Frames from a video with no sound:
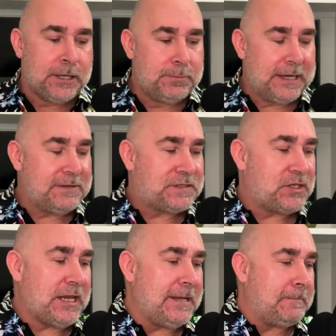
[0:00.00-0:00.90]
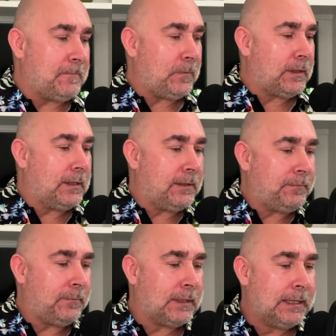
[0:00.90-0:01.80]
You might have seen
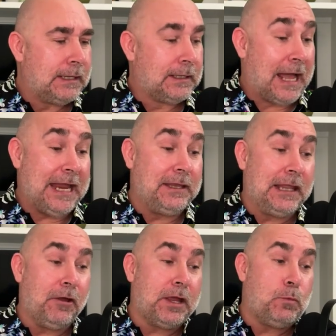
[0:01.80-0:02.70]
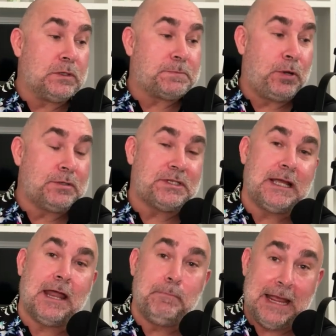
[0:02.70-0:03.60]
Lion Larry was
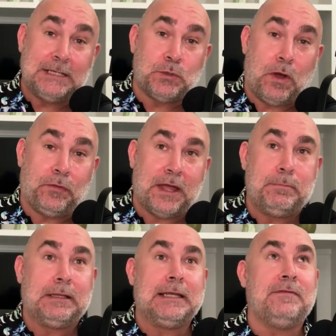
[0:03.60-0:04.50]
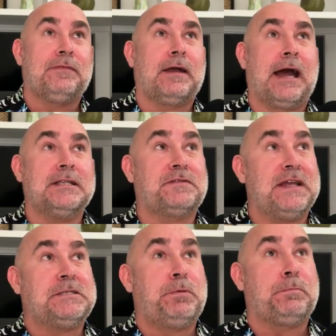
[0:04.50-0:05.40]
posting on May 12th, I believe, on his
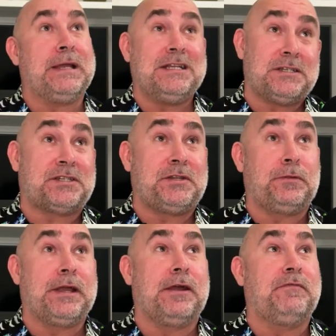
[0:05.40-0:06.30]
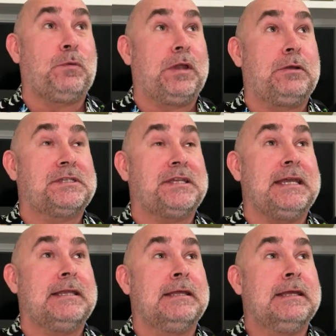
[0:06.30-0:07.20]
Facebook page. It's still there if you want to go
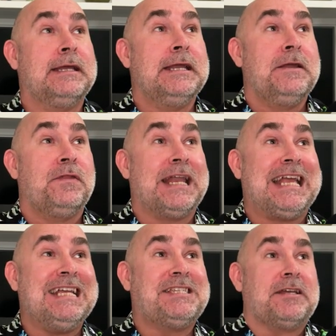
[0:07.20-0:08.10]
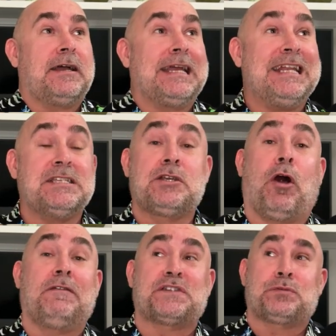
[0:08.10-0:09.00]
see it. That he's in his
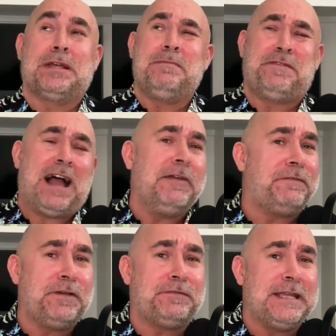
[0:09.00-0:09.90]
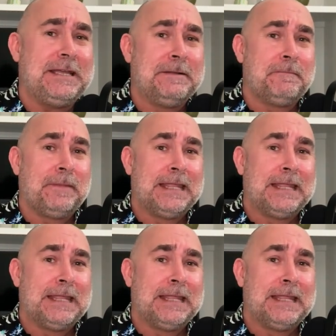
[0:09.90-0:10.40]
Gulfstream 550.